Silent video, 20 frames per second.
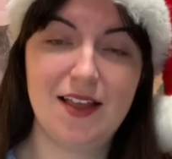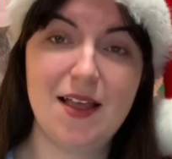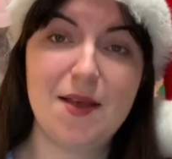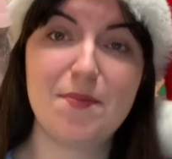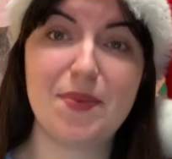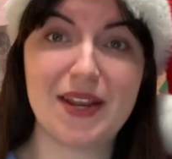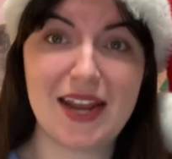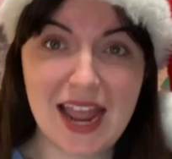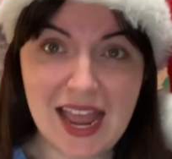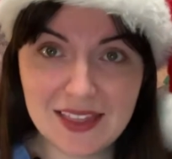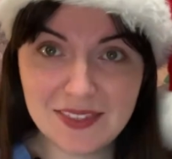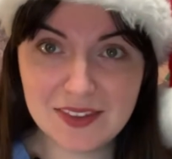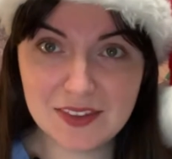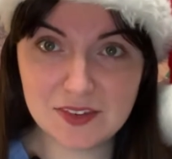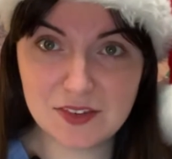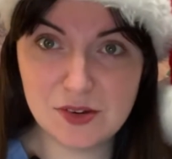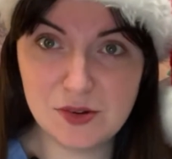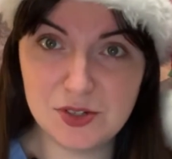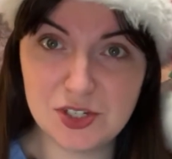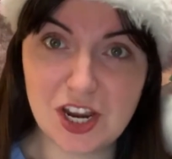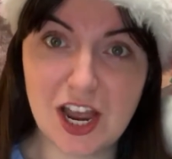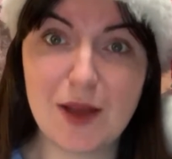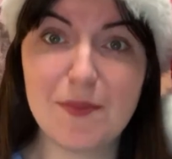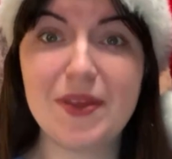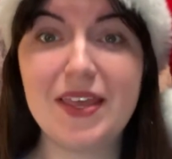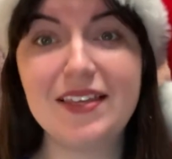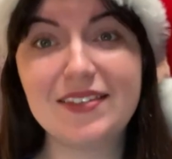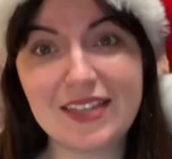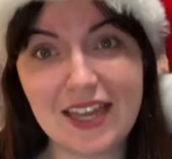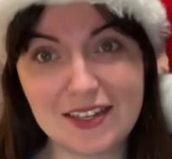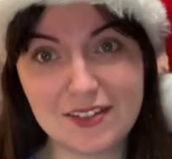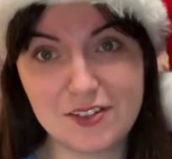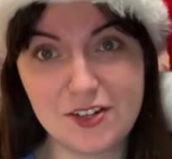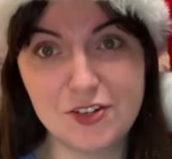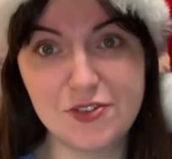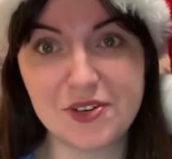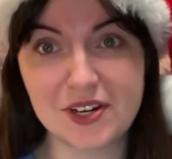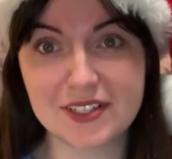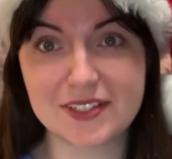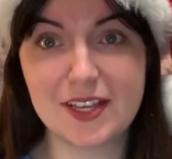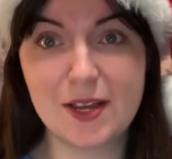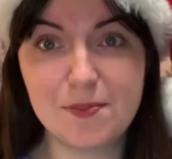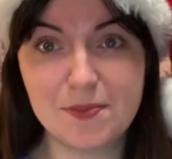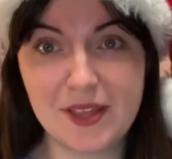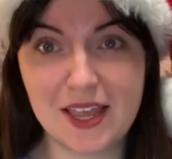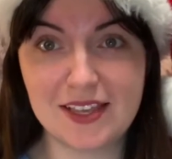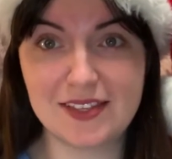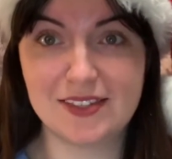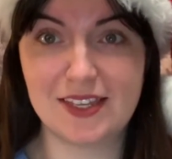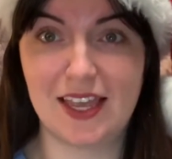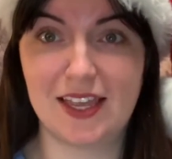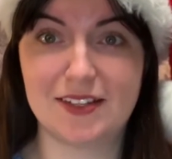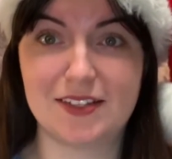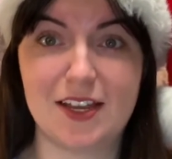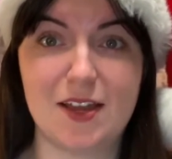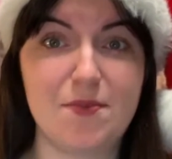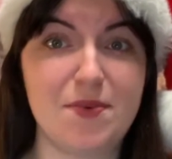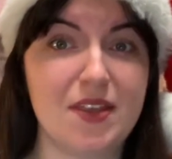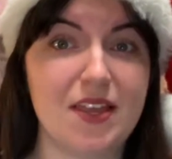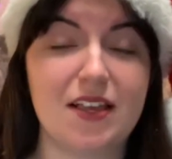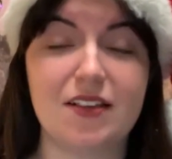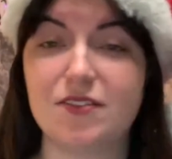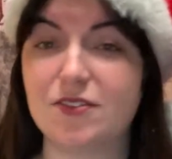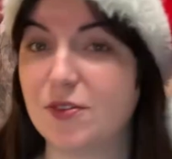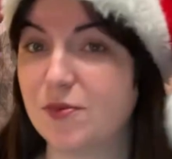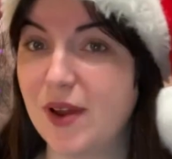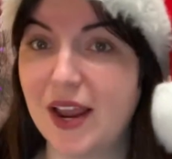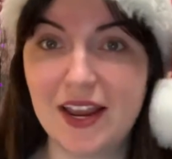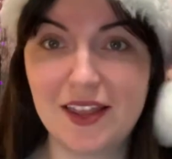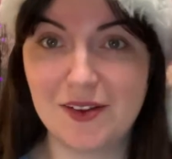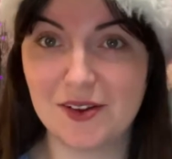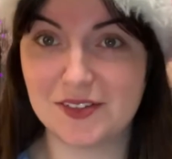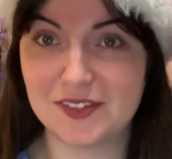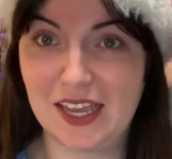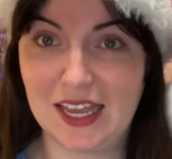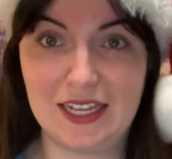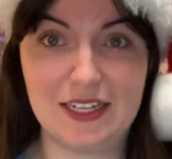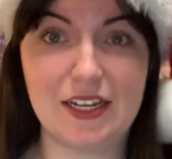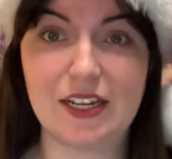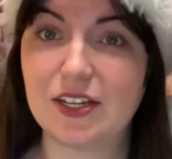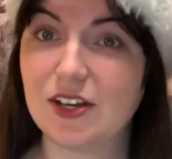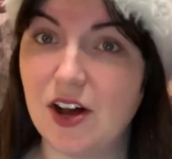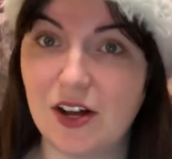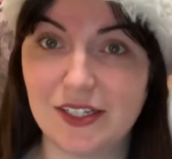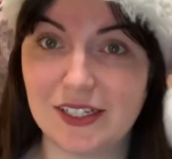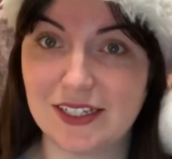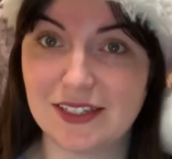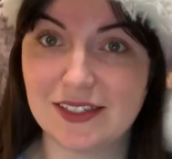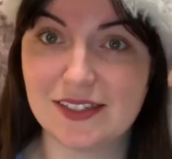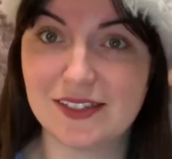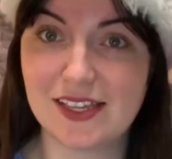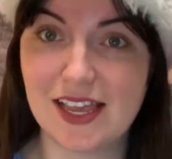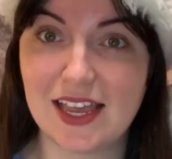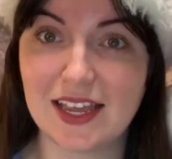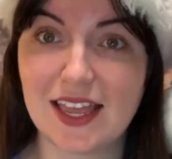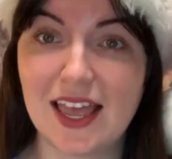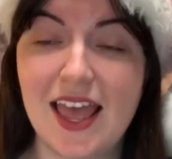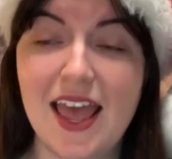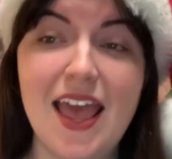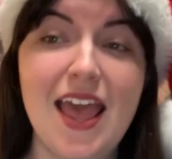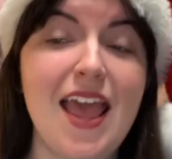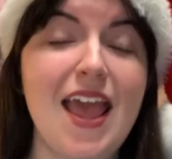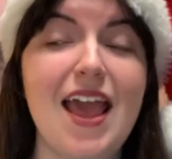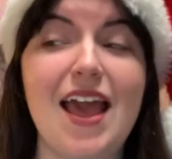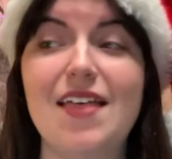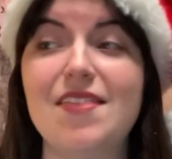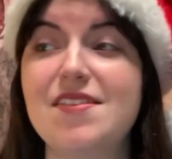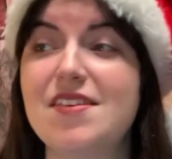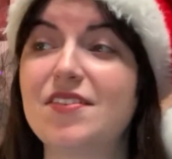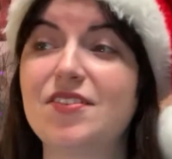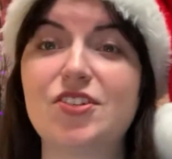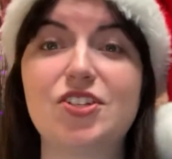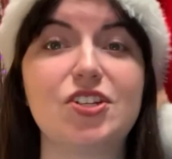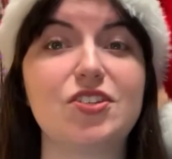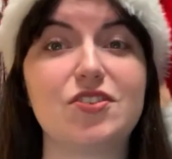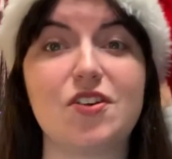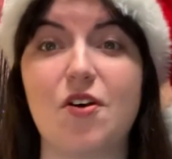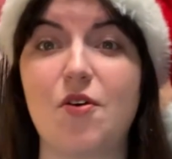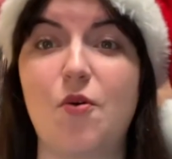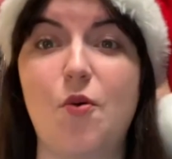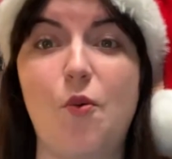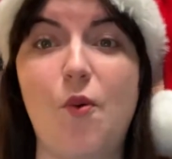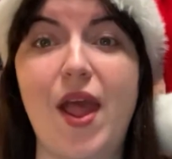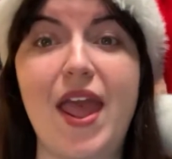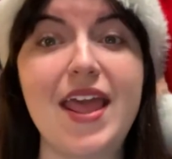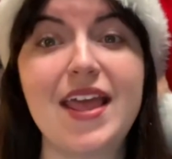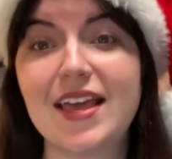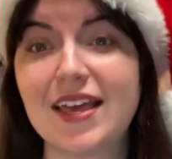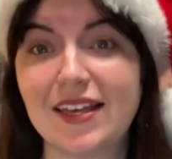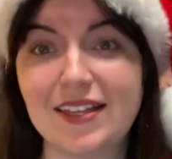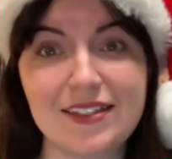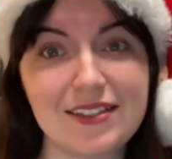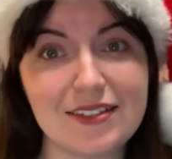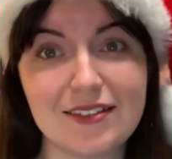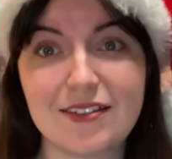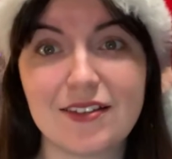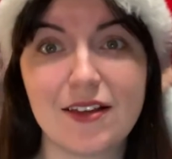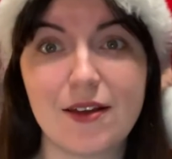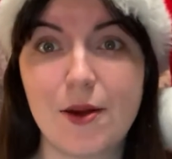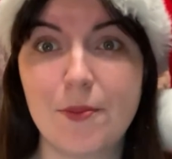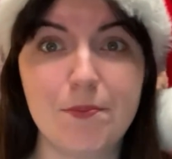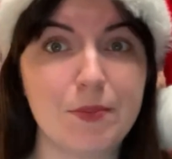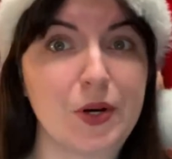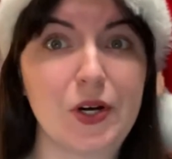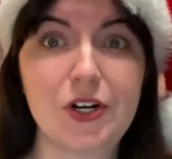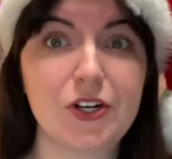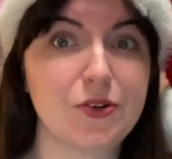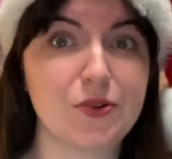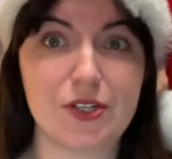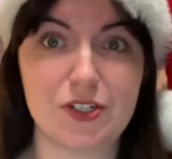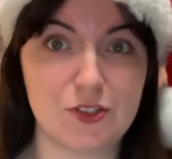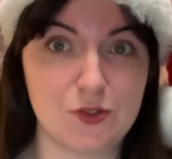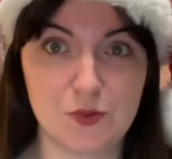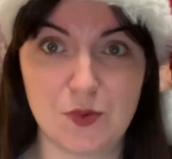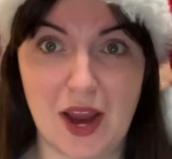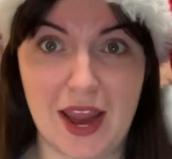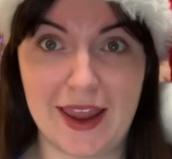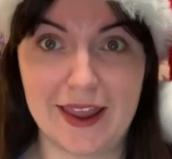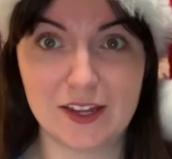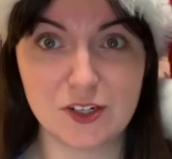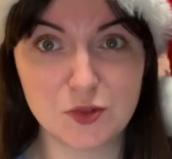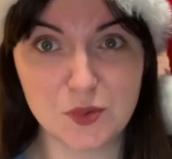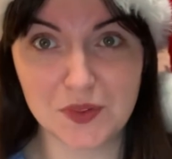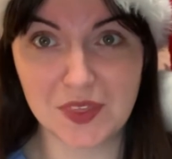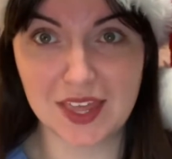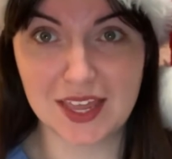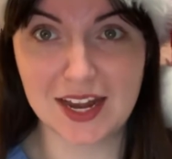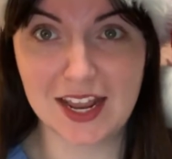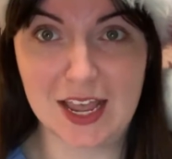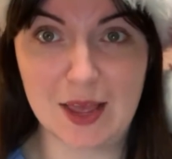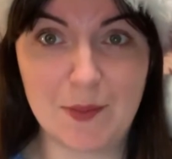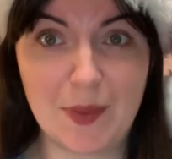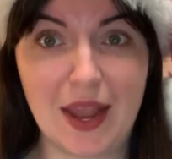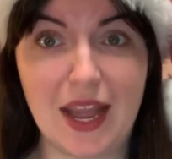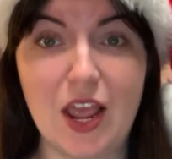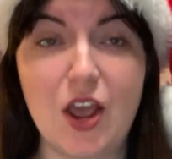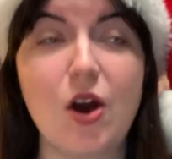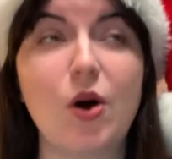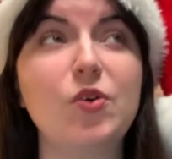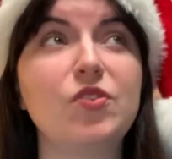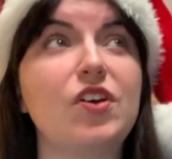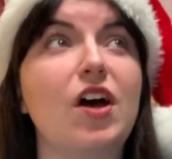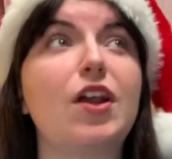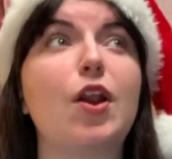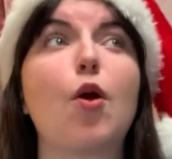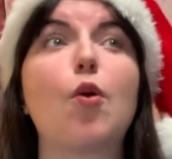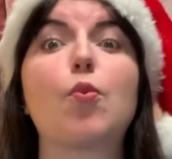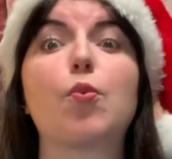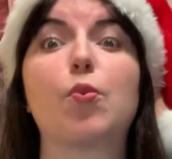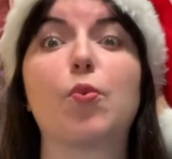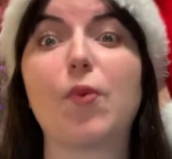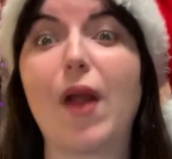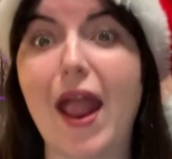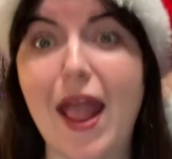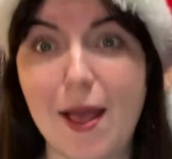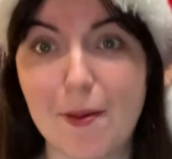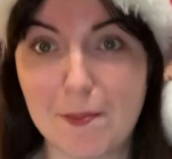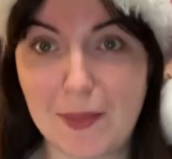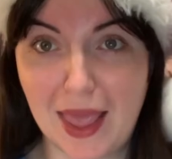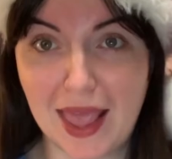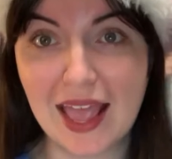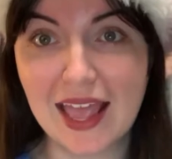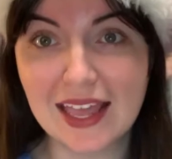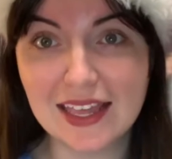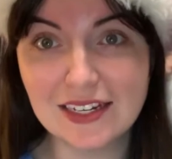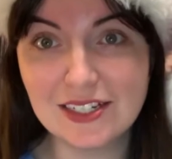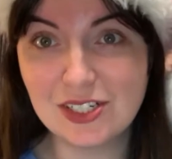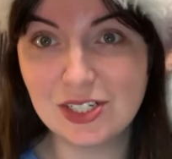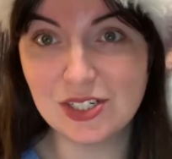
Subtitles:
But at this new job, he's asked to dress up like Santa because the regular Santa called in sick, and this just awakens murderous rage within him, and he goes on a rampage.